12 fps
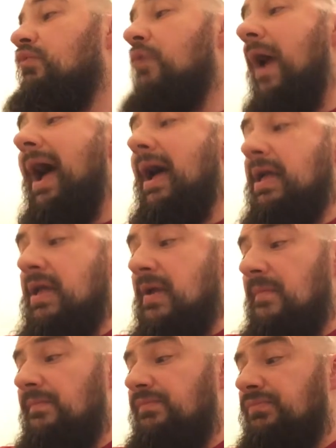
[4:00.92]
Right.
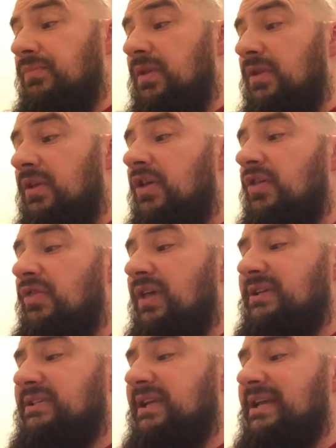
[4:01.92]

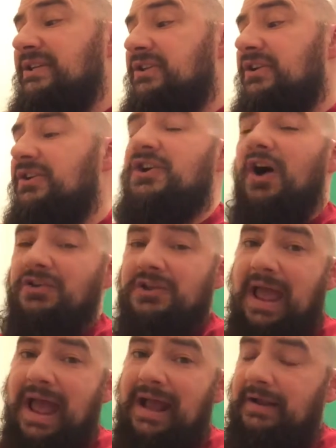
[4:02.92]
This is
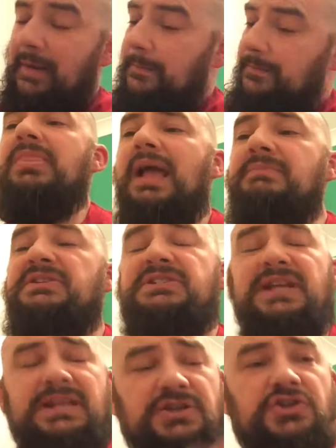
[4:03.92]
cognac. I'm
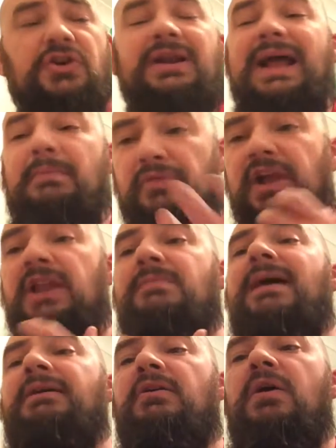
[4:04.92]
still enjoying it. I'm thinking
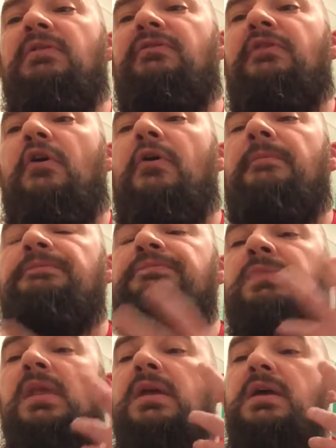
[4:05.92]
about going for
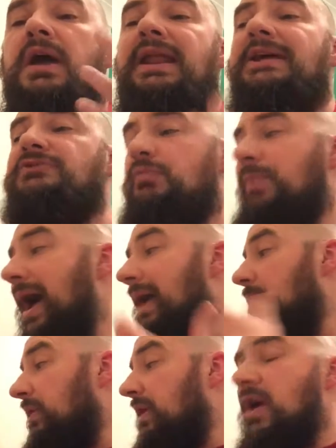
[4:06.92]
an extra
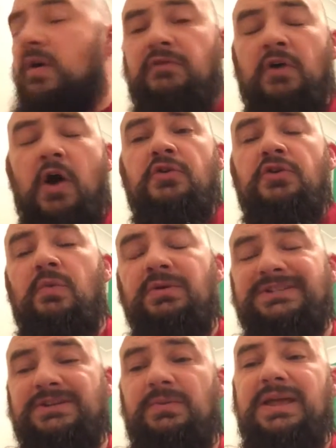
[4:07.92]
bite, but I know I've got another
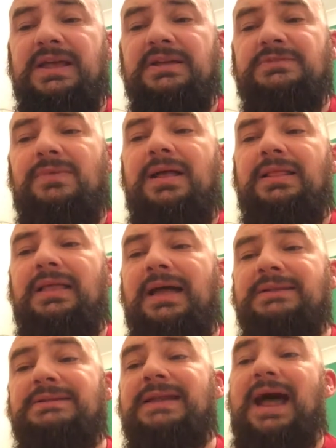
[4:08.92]
one to eat as well,
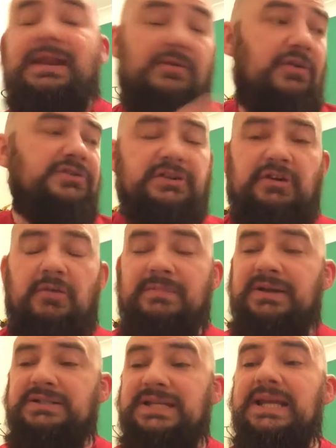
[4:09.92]
and, and I've also got
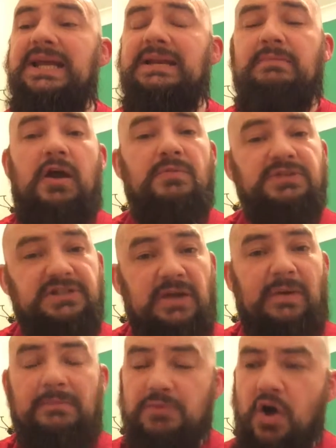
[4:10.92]
my tea in a moment,
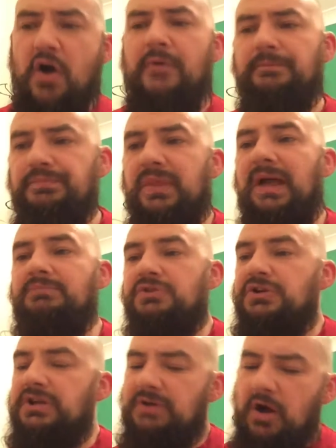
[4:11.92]
so I'm not, I'm
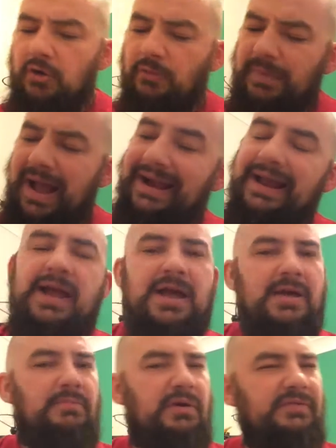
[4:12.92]
going to hold back.
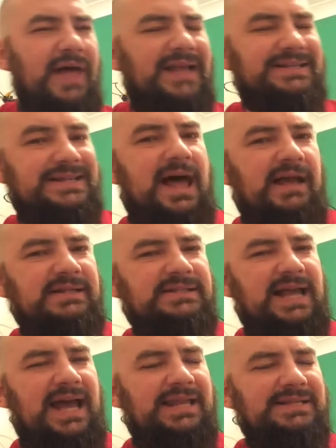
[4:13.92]
But that's a nice
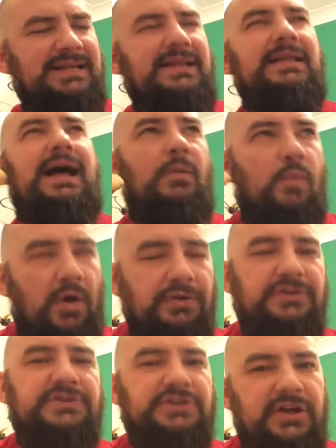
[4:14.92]
sign, isn't it? I
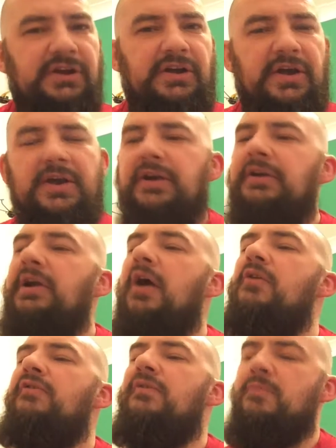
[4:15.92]
want to
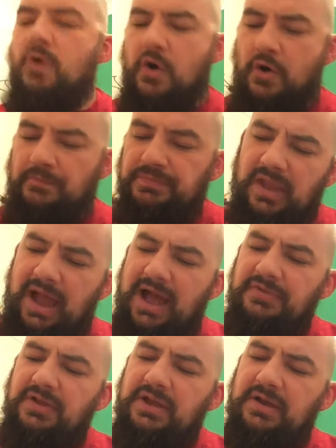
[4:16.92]
go for more.
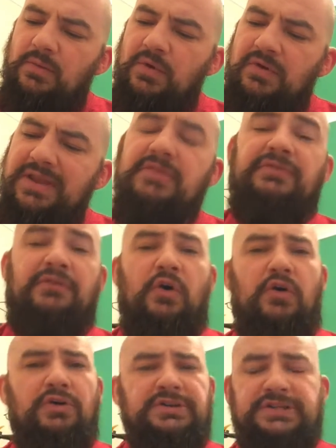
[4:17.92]
I think we're in the
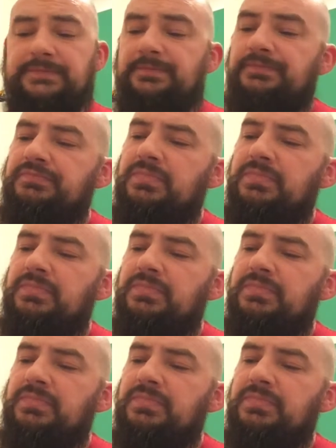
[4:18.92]
fours.